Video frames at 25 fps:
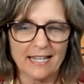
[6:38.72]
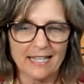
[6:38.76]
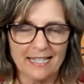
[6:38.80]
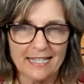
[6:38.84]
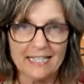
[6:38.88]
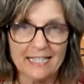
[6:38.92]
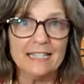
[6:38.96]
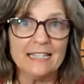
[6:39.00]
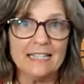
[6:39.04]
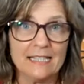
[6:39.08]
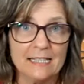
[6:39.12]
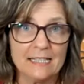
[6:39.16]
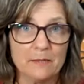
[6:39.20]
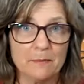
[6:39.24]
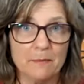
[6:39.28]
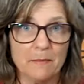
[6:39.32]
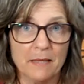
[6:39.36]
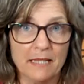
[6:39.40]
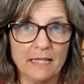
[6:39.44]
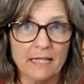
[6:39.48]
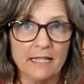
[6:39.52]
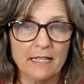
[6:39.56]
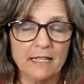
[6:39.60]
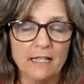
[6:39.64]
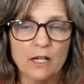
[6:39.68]
in this
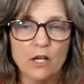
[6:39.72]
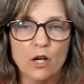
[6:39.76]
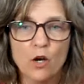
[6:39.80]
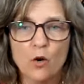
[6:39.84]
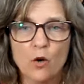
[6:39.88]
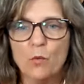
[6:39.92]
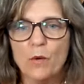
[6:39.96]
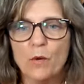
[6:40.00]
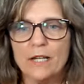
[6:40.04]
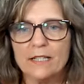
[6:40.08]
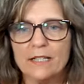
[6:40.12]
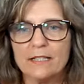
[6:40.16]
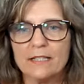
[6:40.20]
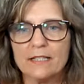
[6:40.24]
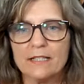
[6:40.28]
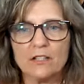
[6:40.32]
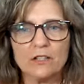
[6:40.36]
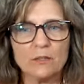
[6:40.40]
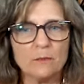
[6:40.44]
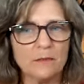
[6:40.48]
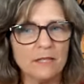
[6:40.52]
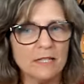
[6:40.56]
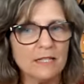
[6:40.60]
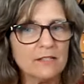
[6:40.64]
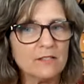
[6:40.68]
meeting. Wait until
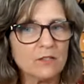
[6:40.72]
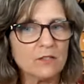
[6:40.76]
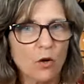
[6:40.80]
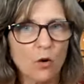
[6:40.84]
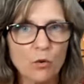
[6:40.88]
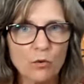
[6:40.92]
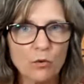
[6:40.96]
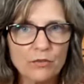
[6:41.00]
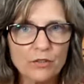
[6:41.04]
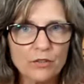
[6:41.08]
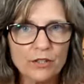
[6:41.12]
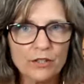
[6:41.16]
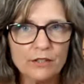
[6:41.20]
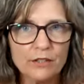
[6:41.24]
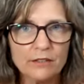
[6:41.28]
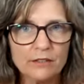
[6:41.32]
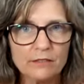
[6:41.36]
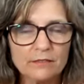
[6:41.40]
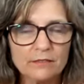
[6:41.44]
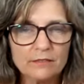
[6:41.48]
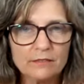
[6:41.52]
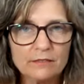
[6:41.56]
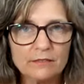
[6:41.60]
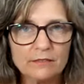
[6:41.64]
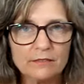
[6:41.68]
the meeting's over,
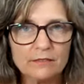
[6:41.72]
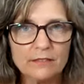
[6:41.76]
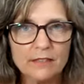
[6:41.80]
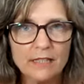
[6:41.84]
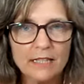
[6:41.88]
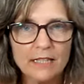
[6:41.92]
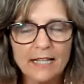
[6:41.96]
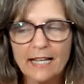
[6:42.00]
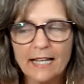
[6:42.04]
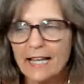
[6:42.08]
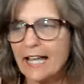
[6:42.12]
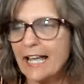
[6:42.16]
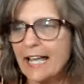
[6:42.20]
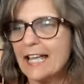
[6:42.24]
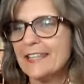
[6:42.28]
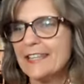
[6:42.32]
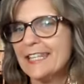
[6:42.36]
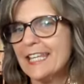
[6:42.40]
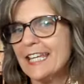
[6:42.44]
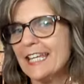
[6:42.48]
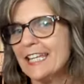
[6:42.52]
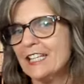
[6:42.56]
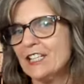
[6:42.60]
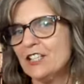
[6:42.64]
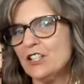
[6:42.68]
and
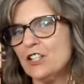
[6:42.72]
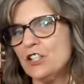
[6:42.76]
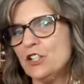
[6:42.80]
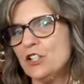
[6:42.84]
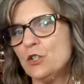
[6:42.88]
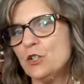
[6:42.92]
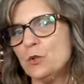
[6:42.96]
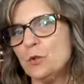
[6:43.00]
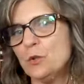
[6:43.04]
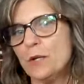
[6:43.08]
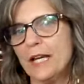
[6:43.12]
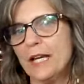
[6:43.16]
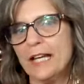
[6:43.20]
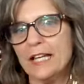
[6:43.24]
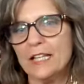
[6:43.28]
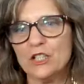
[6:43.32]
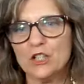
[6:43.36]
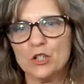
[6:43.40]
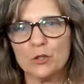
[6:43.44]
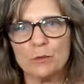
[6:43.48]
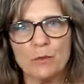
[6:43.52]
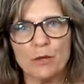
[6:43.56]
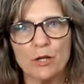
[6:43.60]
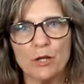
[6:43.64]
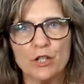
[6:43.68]
then you and
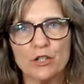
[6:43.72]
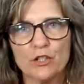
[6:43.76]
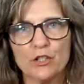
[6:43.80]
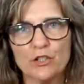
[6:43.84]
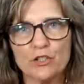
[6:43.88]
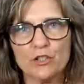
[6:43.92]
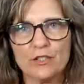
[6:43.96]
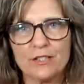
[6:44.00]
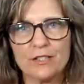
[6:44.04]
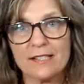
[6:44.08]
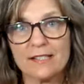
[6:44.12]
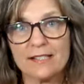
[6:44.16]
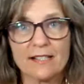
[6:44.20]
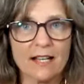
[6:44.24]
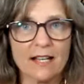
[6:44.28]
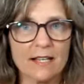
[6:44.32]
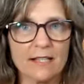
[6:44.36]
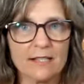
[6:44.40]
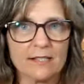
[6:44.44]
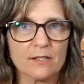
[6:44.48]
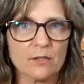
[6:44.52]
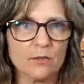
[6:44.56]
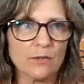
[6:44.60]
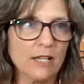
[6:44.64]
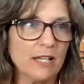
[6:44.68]
your partner
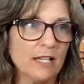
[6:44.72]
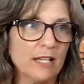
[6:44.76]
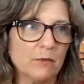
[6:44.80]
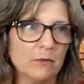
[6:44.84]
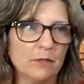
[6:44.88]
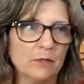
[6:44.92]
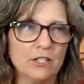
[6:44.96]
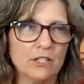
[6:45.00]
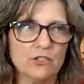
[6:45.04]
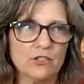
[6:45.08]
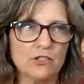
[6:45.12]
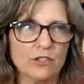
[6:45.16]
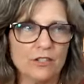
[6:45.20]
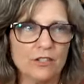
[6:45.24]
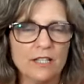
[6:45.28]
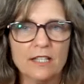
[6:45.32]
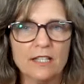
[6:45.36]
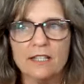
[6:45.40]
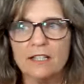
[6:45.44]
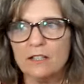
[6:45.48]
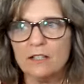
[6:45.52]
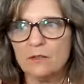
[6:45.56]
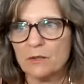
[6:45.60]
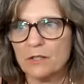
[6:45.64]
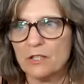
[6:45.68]
discuss, okay, what did you
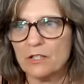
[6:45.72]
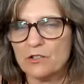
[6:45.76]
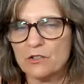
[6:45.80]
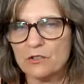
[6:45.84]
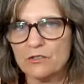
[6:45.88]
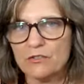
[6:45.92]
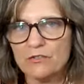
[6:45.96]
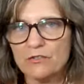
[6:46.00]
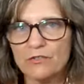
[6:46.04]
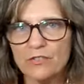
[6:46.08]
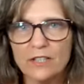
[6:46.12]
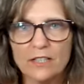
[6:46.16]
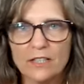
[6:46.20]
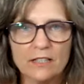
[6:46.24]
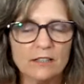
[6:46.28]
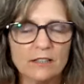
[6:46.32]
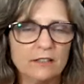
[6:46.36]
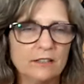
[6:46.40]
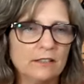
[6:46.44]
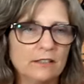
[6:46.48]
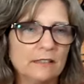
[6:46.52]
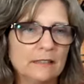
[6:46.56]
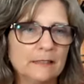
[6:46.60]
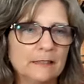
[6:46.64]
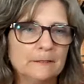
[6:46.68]
think? What did you
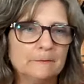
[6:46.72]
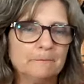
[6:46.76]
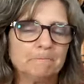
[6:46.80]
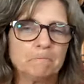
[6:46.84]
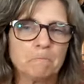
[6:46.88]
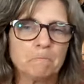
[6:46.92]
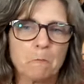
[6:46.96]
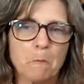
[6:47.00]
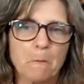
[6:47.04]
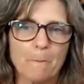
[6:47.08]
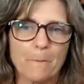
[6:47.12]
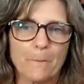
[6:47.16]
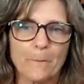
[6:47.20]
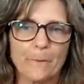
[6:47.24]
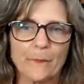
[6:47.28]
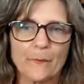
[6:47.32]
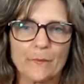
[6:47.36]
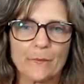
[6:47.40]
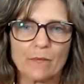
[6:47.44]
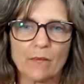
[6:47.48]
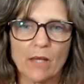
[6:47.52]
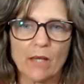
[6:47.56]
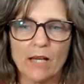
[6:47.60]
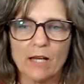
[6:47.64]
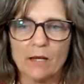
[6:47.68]
feel?
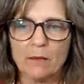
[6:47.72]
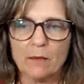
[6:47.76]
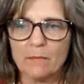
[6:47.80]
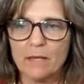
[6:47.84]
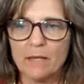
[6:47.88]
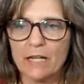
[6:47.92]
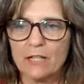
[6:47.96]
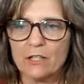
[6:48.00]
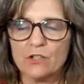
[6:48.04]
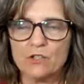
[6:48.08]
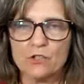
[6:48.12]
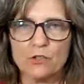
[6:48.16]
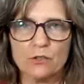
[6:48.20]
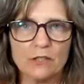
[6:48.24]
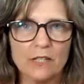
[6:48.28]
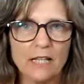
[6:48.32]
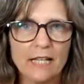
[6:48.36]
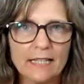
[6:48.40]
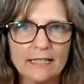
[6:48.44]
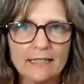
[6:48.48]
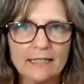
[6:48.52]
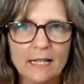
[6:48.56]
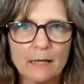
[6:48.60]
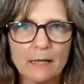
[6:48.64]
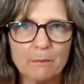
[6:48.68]
How did you
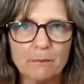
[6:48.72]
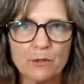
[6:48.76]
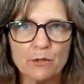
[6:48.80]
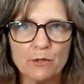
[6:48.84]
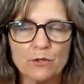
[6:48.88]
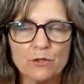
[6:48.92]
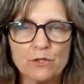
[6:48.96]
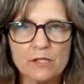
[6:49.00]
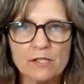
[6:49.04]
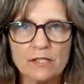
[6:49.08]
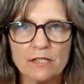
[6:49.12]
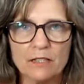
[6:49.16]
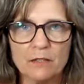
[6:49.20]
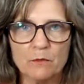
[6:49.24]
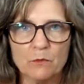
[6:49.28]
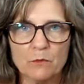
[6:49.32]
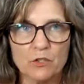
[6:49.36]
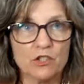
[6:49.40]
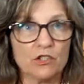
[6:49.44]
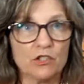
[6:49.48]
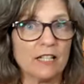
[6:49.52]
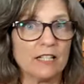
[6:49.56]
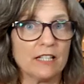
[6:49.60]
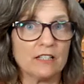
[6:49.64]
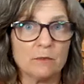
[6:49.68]
like that person?
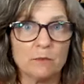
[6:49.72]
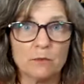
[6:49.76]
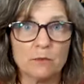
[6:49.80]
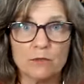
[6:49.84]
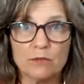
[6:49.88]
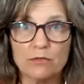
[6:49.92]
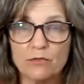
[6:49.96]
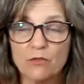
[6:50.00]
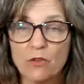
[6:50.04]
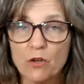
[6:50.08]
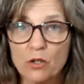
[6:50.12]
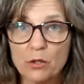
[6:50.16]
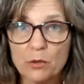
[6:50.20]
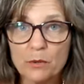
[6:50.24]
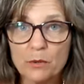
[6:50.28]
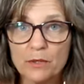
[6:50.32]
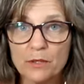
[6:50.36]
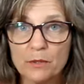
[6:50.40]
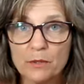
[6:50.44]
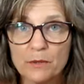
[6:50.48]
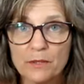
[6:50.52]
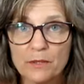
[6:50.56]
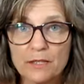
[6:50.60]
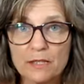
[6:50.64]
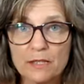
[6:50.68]
Would you like to move
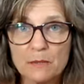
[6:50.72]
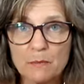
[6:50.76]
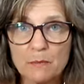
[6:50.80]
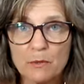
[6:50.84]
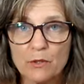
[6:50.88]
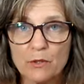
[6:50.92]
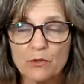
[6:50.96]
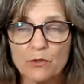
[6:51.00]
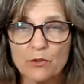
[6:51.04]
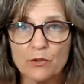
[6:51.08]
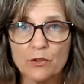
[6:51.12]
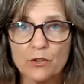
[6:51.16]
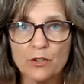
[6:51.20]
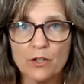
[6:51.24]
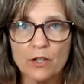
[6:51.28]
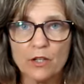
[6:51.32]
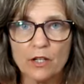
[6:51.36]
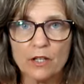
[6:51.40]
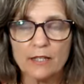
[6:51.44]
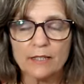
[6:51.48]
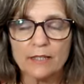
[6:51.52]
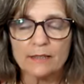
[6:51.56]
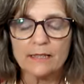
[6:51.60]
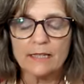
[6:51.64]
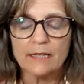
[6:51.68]
forward with this person or
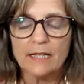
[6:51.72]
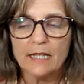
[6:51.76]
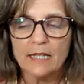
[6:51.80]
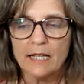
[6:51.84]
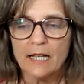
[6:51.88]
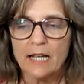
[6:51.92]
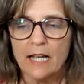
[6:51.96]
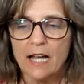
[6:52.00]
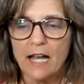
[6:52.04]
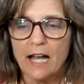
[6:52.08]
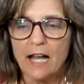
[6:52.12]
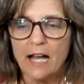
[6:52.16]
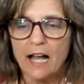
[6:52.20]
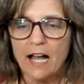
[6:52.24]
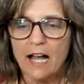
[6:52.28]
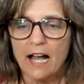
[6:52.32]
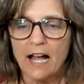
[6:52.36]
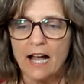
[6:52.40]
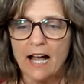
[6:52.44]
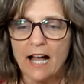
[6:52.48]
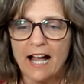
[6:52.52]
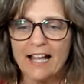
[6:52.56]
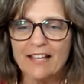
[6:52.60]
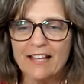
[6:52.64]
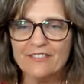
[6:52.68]
not?
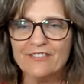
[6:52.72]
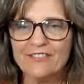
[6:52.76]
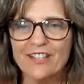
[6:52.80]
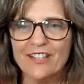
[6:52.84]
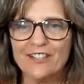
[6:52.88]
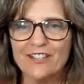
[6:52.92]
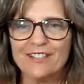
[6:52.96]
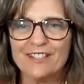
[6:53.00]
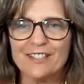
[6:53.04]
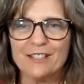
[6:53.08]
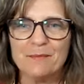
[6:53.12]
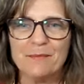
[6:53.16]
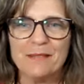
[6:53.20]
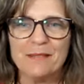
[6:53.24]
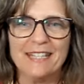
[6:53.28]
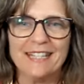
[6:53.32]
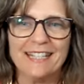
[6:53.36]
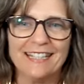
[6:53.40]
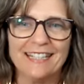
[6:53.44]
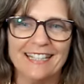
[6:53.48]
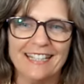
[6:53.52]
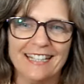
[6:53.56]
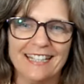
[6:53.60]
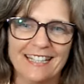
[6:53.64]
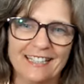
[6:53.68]
I found in the
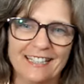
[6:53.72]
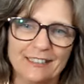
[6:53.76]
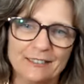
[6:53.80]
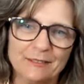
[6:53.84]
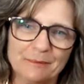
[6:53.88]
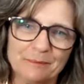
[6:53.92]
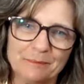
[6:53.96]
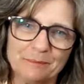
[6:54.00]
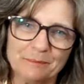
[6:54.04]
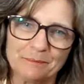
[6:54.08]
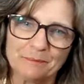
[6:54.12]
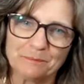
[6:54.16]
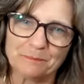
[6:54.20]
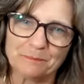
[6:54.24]
beginning,